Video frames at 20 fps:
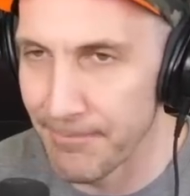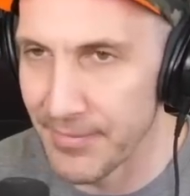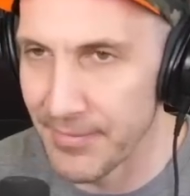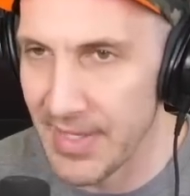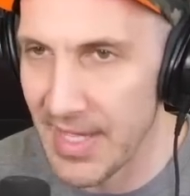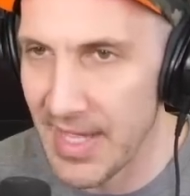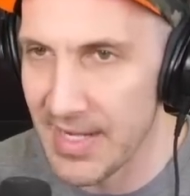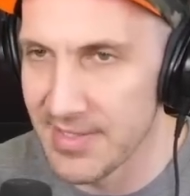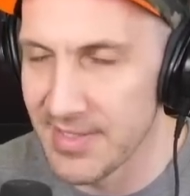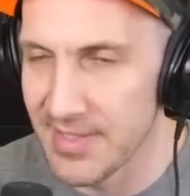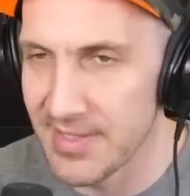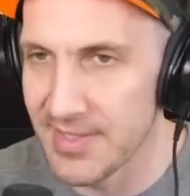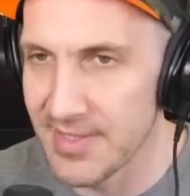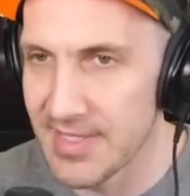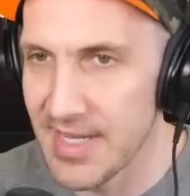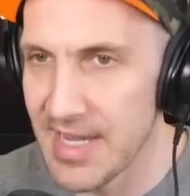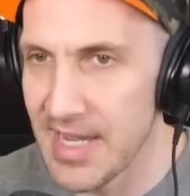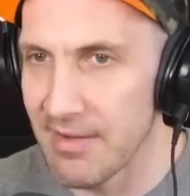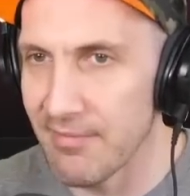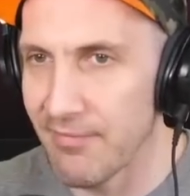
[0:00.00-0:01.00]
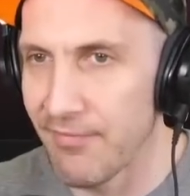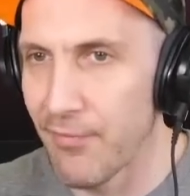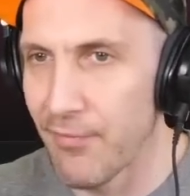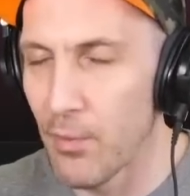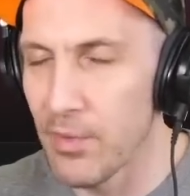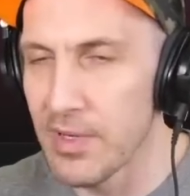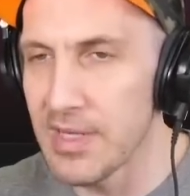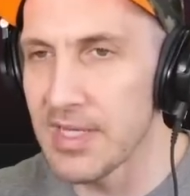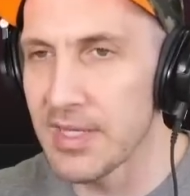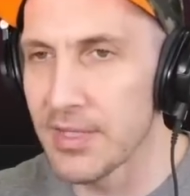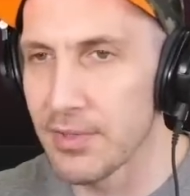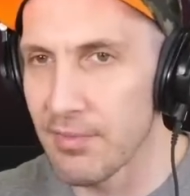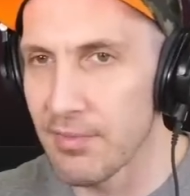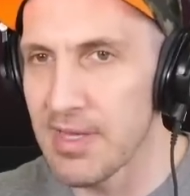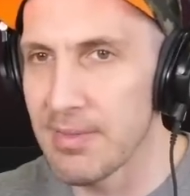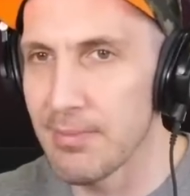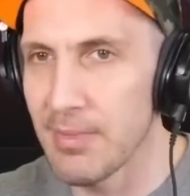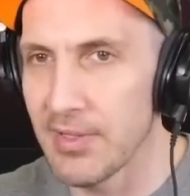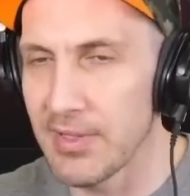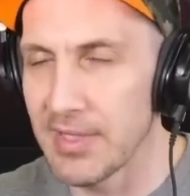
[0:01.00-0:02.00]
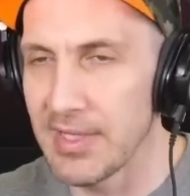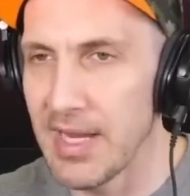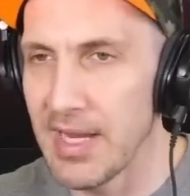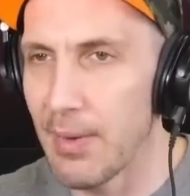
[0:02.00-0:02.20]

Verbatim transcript: That is insane. 43 million.